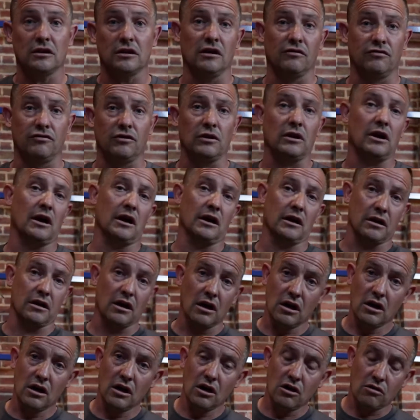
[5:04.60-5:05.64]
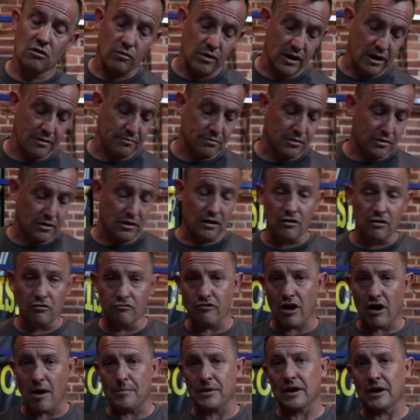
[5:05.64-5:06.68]
if you like. When I'm
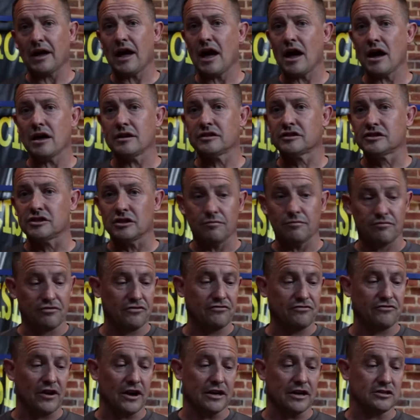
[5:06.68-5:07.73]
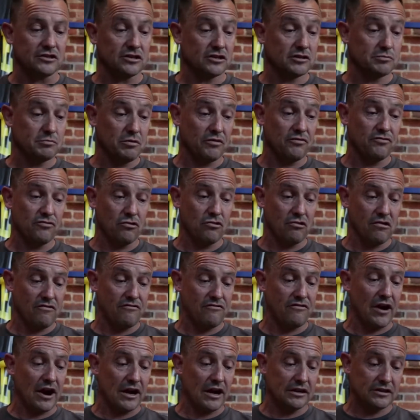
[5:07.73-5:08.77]
wrapping hands up for fighters before a
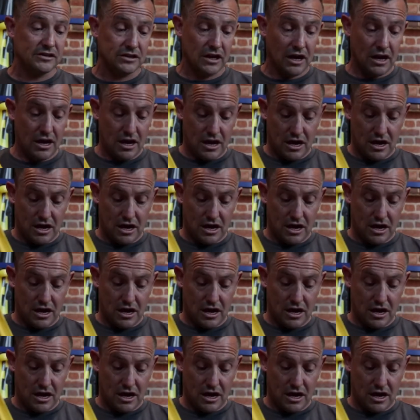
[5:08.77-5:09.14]
fight,